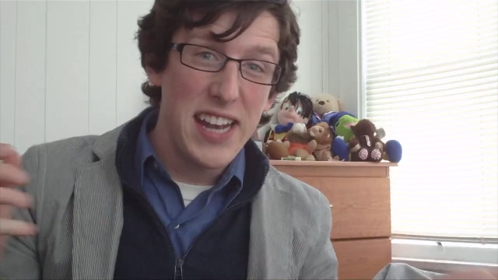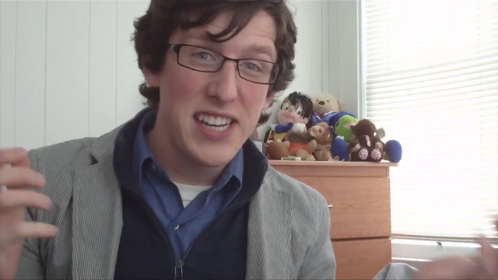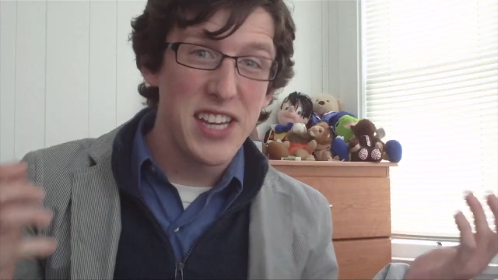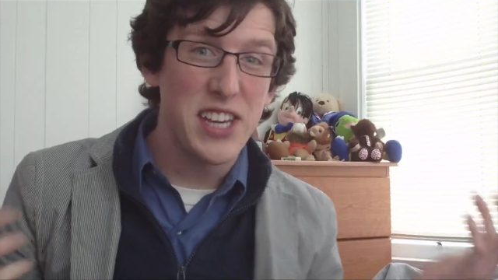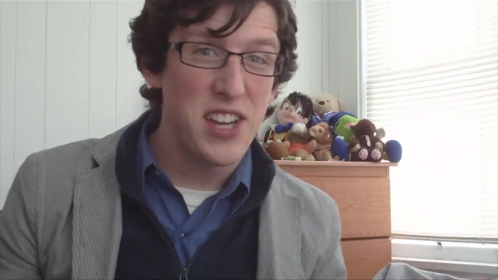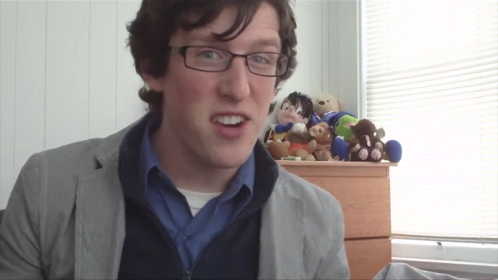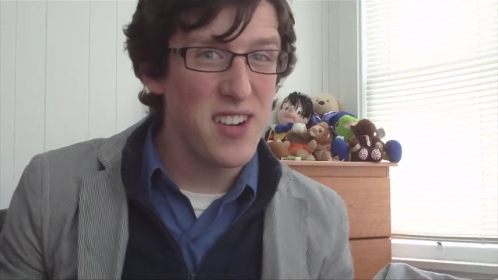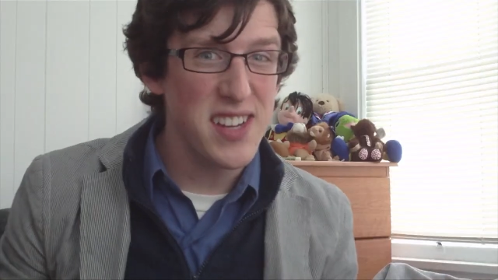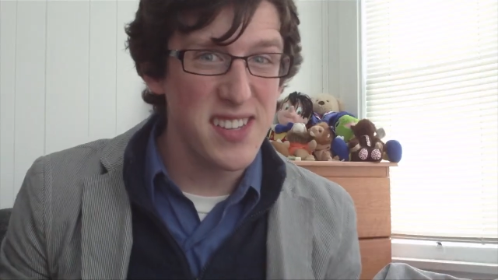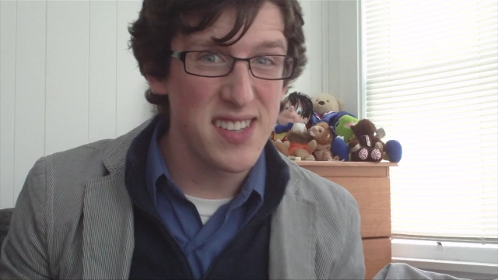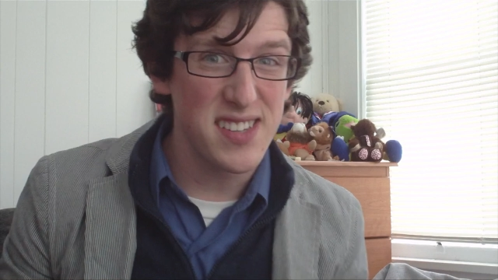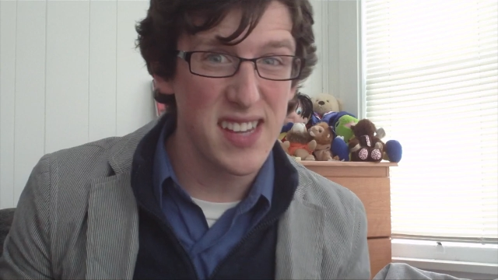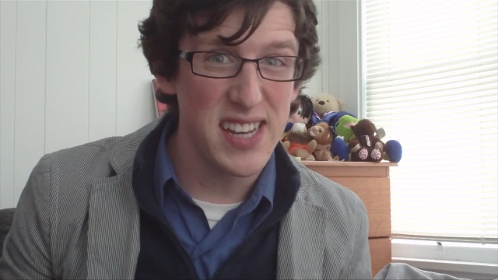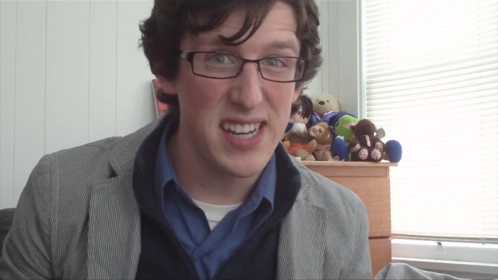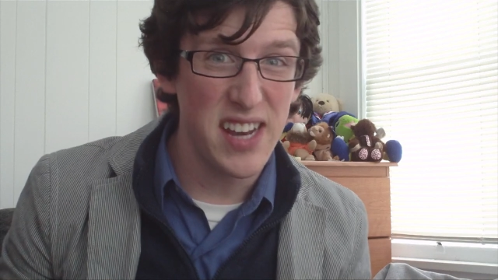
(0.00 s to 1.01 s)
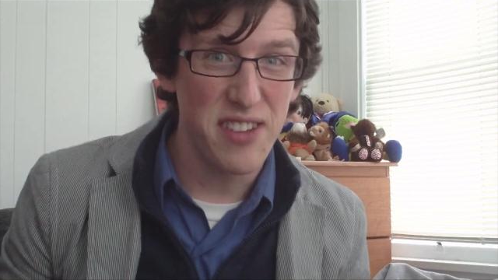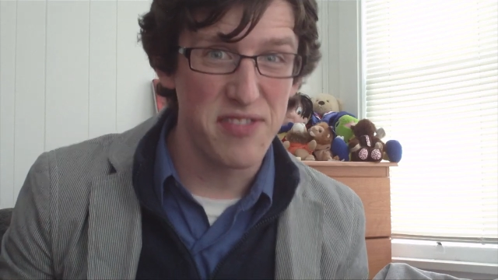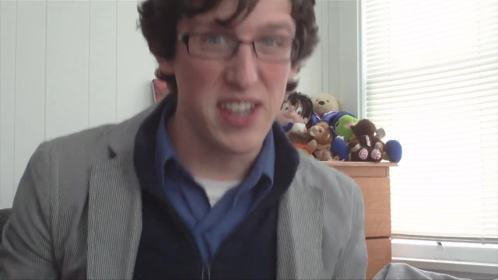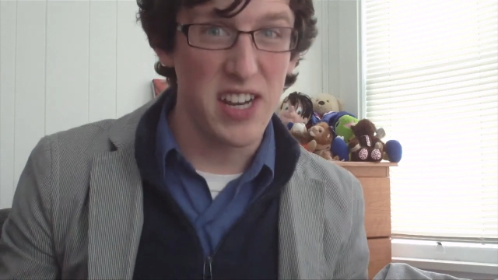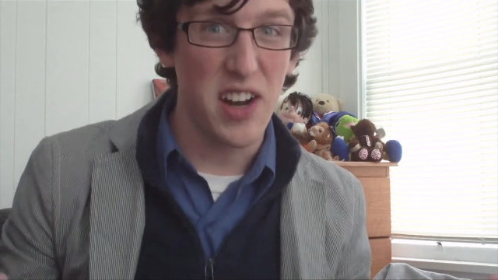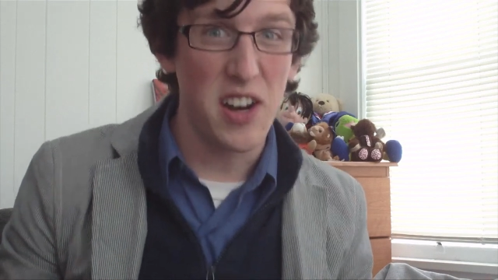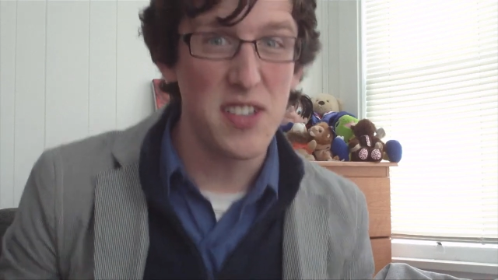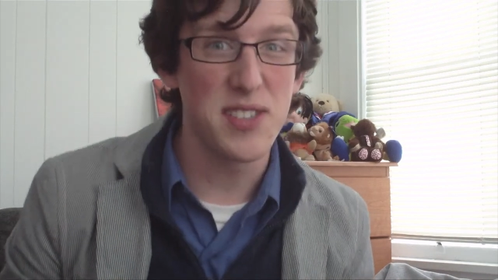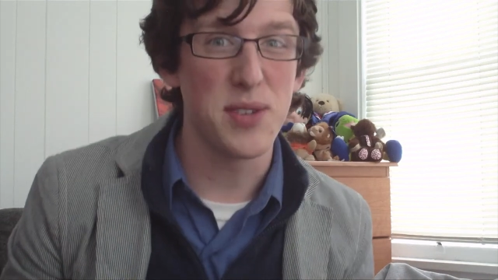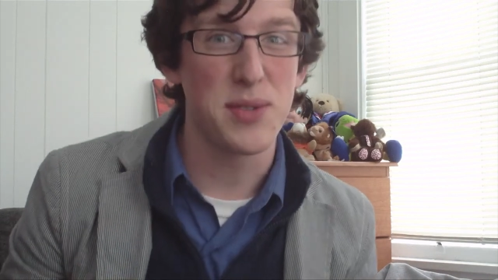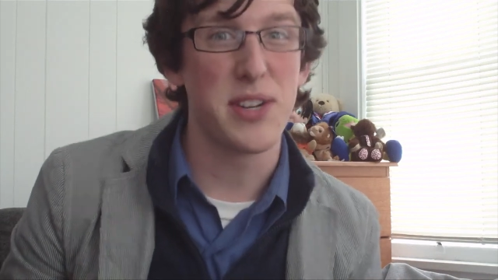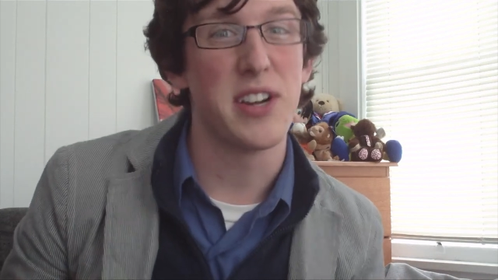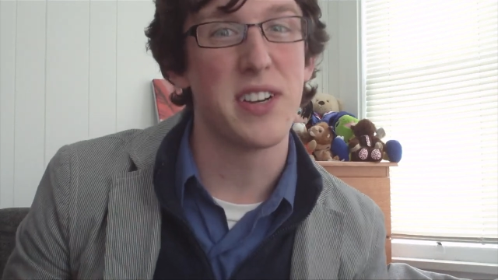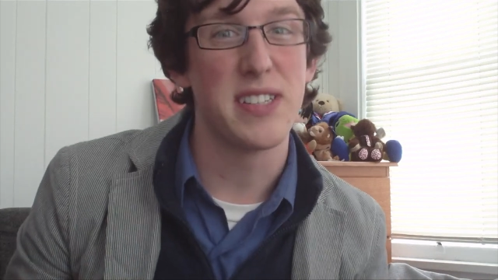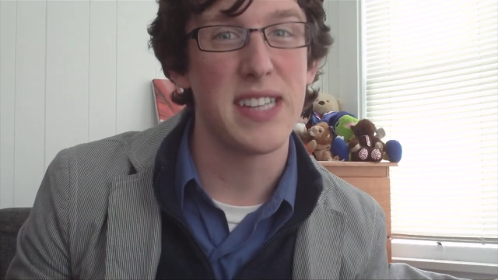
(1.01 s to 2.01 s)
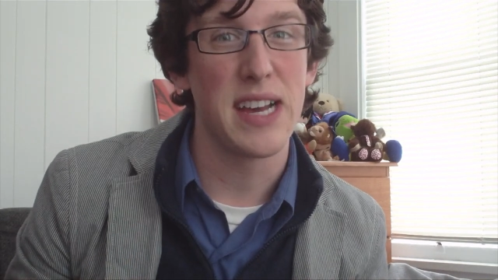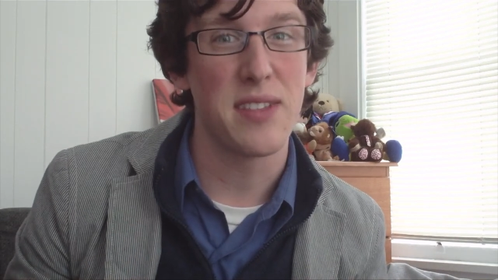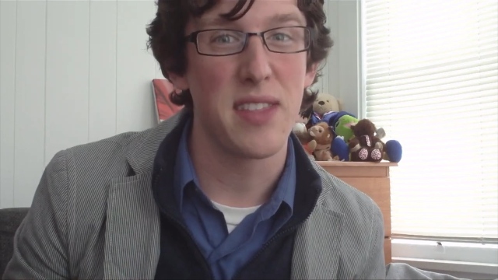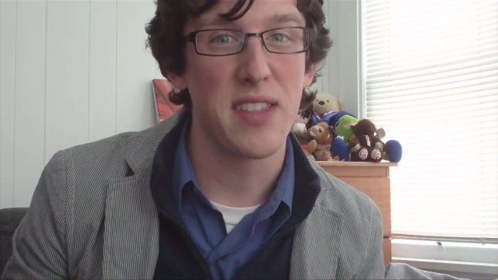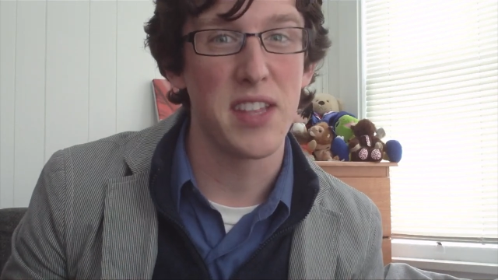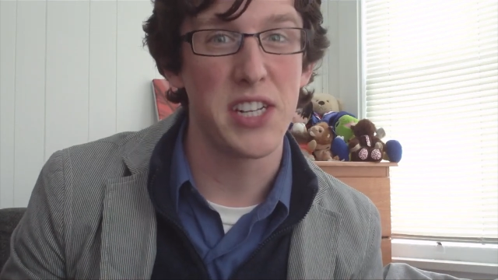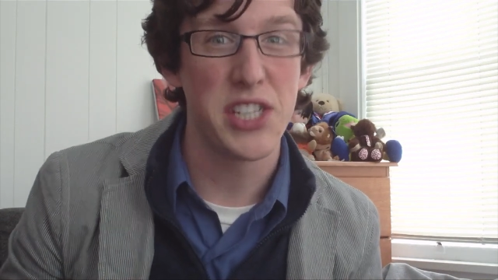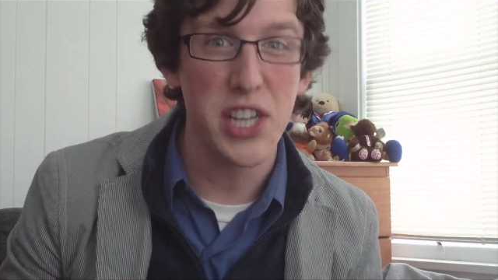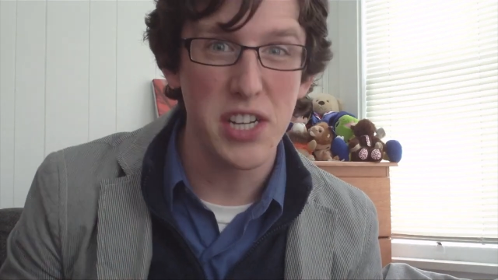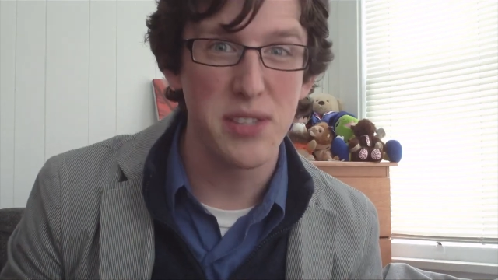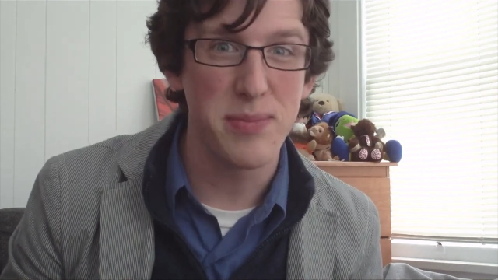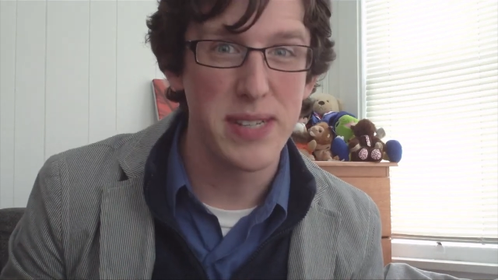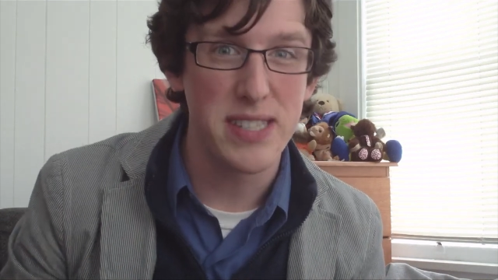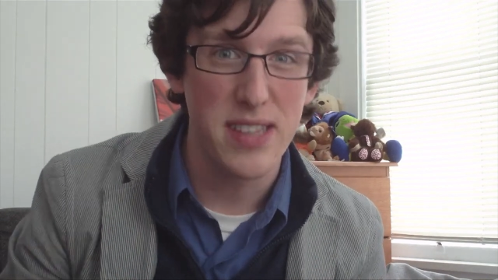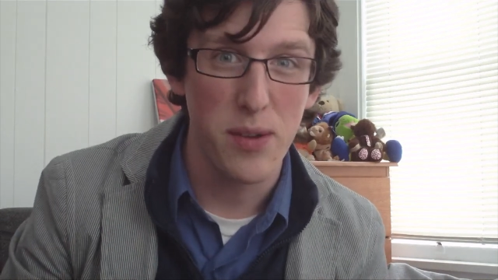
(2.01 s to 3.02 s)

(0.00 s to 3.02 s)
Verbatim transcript: And curiously enough, it also turns out that the judgments